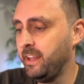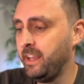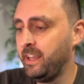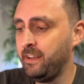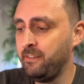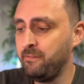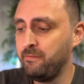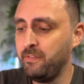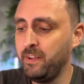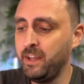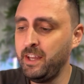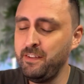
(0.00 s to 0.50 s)

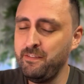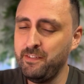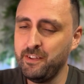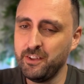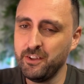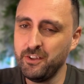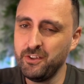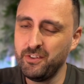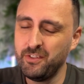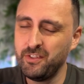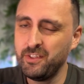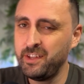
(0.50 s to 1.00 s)

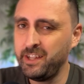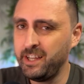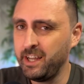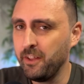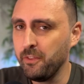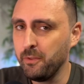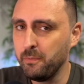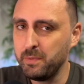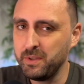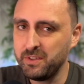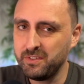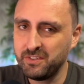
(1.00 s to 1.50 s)
Even the
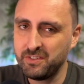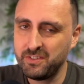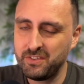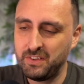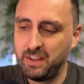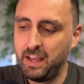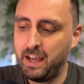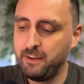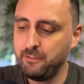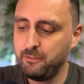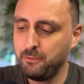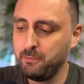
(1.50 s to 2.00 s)
other
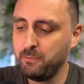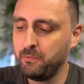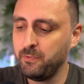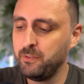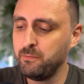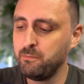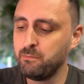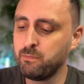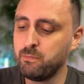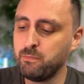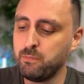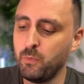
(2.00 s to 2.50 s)
businesses have
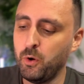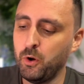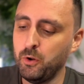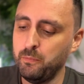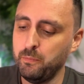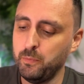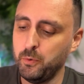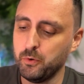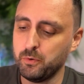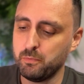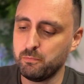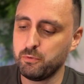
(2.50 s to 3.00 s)

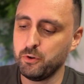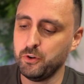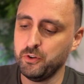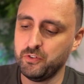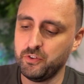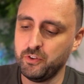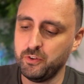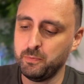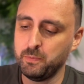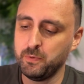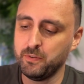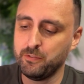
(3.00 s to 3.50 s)
onboarding
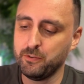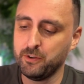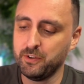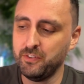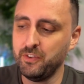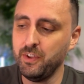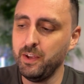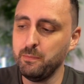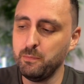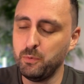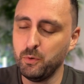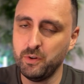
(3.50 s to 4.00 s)
process, but for
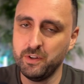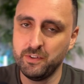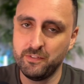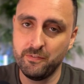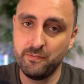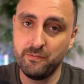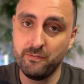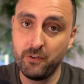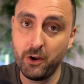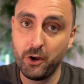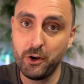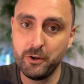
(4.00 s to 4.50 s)
example, it's
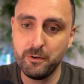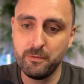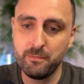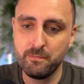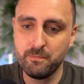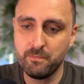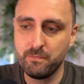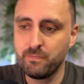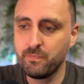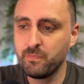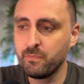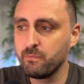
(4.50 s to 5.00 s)
very
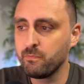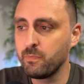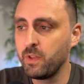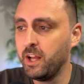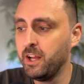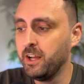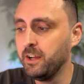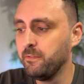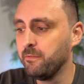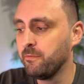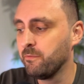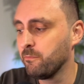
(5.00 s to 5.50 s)

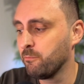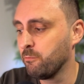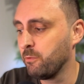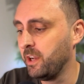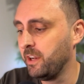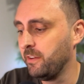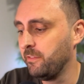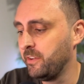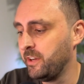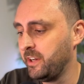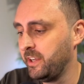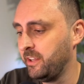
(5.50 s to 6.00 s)

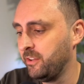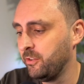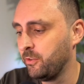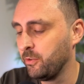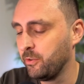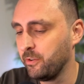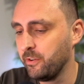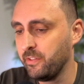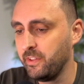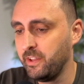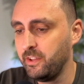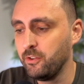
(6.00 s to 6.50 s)
relevant in
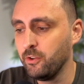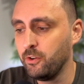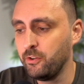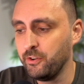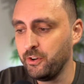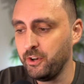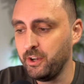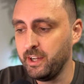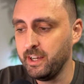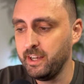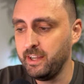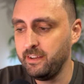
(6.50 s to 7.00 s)
sort of these
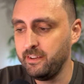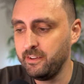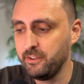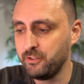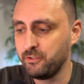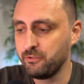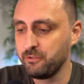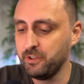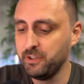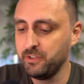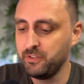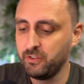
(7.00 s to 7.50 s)
online
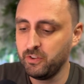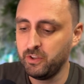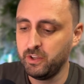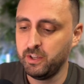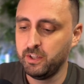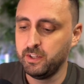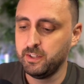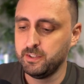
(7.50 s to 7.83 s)
industries.